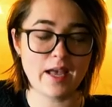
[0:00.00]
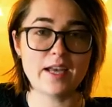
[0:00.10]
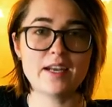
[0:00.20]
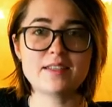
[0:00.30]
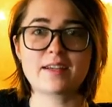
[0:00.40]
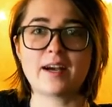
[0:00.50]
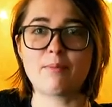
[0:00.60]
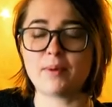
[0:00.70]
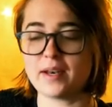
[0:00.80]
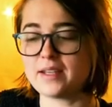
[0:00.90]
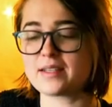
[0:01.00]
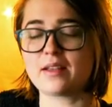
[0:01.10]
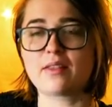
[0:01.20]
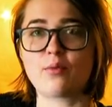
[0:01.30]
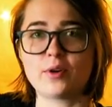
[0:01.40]
It is a cup. It is
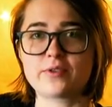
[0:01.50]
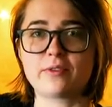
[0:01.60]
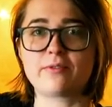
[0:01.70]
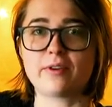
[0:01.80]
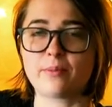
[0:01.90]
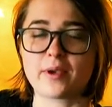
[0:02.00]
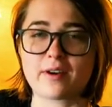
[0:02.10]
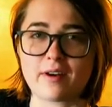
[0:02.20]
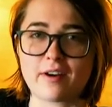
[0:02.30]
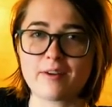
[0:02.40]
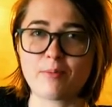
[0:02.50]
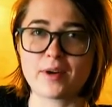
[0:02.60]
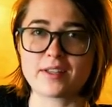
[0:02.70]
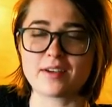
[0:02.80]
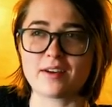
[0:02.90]
the wish fulfillment card, but
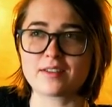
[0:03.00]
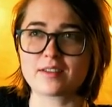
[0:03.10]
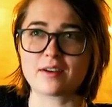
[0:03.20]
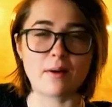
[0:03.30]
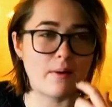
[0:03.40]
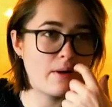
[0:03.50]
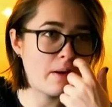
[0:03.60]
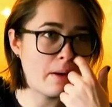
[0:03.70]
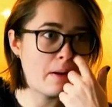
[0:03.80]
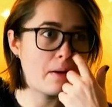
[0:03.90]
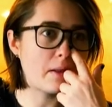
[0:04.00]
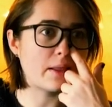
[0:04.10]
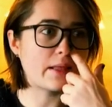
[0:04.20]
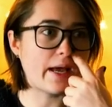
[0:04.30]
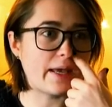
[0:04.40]
it's also
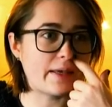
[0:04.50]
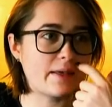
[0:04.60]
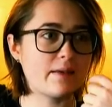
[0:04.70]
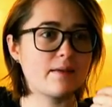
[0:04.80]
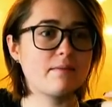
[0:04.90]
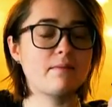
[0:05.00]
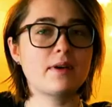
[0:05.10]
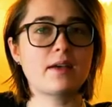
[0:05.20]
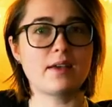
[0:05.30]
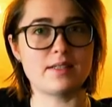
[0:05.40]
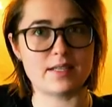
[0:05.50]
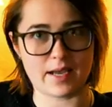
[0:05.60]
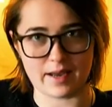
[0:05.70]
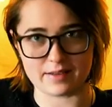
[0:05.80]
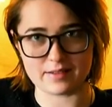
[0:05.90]
like
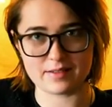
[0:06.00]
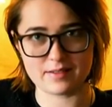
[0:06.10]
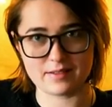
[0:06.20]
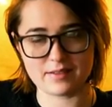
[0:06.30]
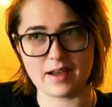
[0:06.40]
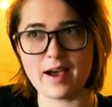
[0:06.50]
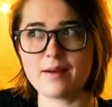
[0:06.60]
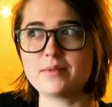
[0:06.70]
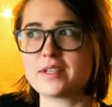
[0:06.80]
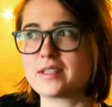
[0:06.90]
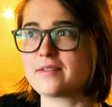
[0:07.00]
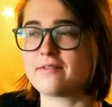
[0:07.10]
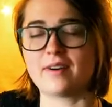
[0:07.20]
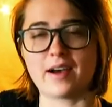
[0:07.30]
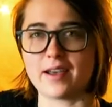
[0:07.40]
content. I'm just
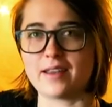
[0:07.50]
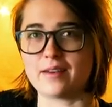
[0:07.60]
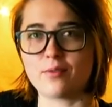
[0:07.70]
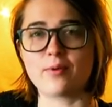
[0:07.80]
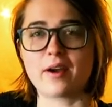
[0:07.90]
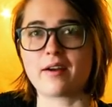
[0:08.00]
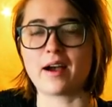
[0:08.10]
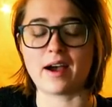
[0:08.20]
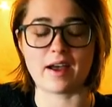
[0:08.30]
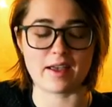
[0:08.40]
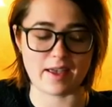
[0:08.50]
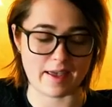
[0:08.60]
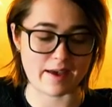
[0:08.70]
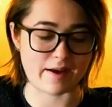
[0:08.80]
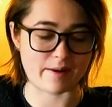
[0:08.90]
fine where I
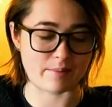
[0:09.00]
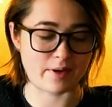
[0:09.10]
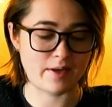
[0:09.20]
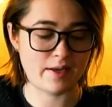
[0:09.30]
am.